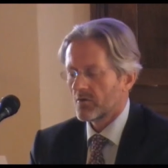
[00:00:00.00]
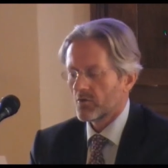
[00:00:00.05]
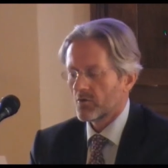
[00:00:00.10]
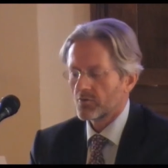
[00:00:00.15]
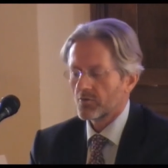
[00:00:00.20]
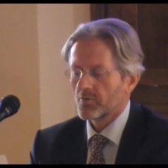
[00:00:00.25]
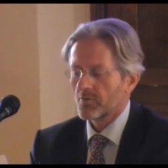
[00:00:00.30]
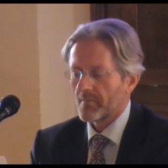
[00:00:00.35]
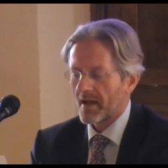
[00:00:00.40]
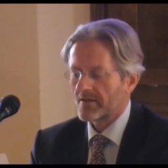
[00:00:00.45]

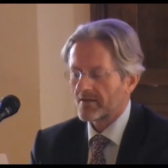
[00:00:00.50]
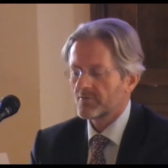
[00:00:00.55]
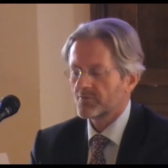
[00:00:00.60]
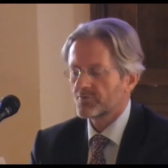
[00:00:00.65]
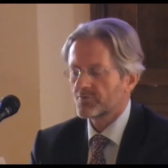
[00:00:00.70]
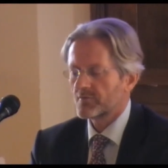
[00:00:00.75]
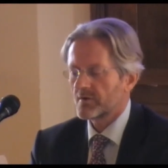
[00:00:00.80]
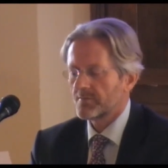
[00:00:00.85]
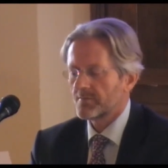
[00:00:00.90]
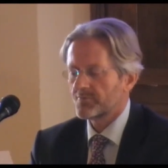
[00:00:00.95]
or on
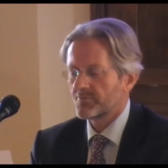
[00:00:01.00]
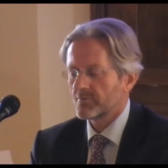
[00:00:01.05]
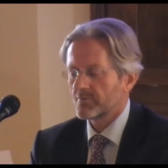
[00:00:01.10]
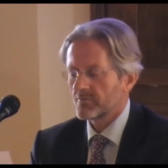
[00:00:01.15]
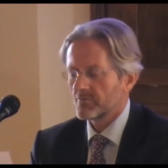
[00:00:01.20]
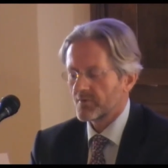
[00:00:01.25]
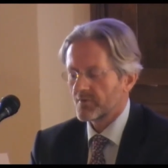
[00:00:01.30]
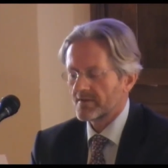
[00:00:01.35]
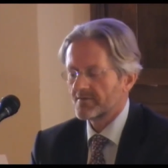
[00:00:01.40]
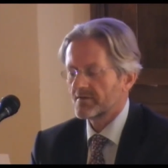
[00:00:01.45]
manuscripts
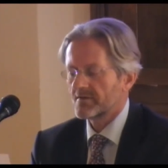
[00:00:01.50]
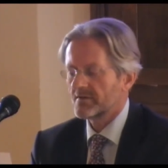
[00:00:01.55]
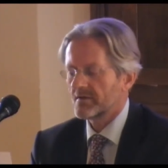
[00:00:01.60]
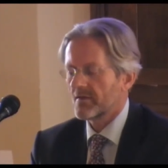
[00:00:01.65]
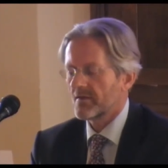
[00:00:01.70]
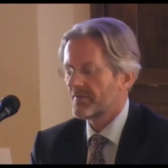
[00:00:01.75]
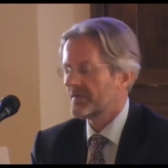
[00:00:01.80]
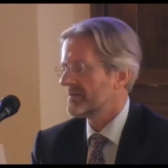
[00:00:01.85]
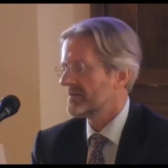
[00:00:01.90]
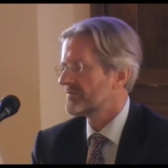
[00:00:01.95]
written
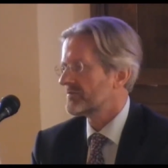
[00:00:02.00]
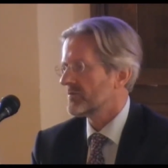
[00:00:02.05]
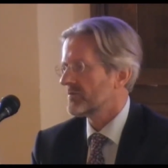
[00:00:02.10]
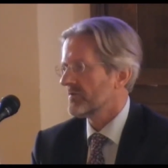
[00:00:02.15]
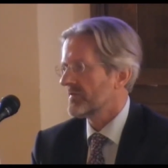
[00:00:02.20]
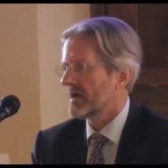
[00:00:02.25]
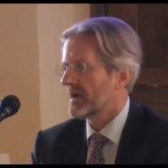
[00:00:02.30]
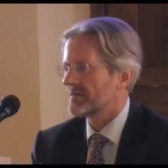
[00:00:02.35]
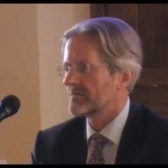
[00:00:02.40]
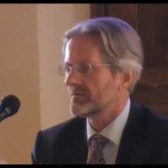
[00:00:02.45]
in this
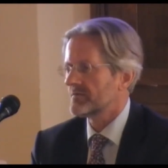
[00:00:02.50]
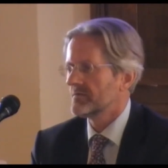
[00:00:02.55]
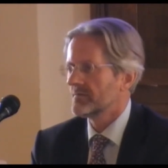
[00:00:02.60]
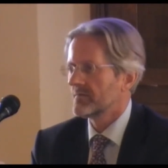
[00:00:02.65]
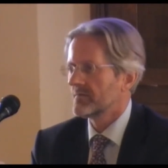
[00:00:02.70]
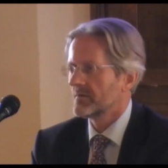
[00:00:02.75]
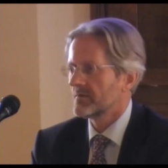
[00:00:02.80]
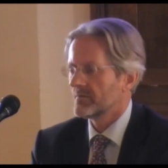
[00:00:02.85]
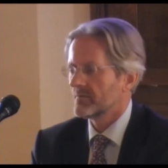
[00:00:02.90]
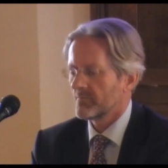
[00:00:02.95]
or that
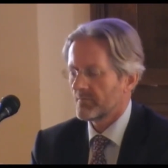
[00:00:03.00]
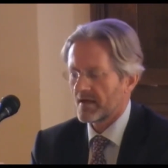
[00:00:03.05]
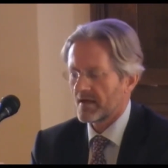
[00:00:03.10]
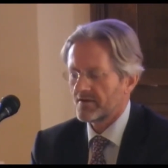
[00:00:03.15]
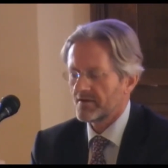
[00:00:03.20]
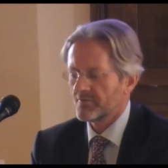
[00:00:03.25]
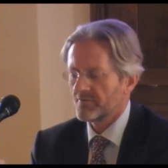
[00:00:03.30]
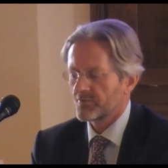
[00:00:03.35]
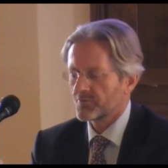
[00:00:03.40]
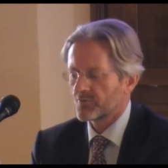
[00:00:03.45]

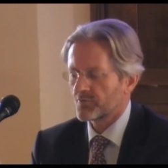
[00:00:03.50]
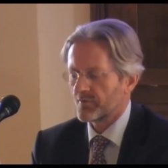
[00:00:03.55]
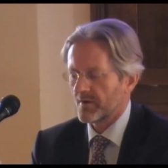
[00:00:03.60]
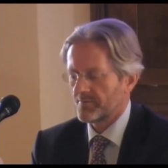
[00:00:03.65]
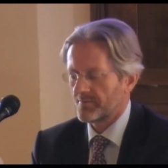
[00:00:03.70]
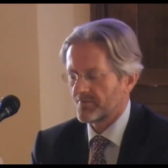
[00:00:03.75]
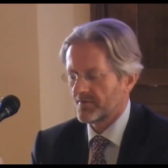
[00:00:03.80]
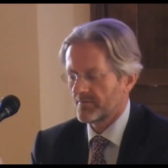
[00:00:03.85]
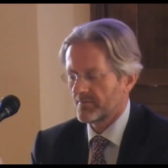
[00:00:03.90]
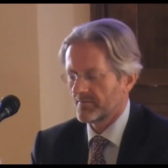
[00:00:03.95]
medieval
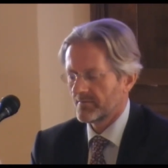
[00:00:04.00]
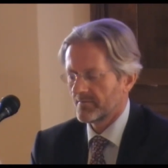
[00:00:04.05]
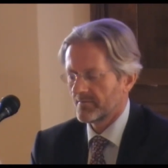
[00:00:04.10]
script.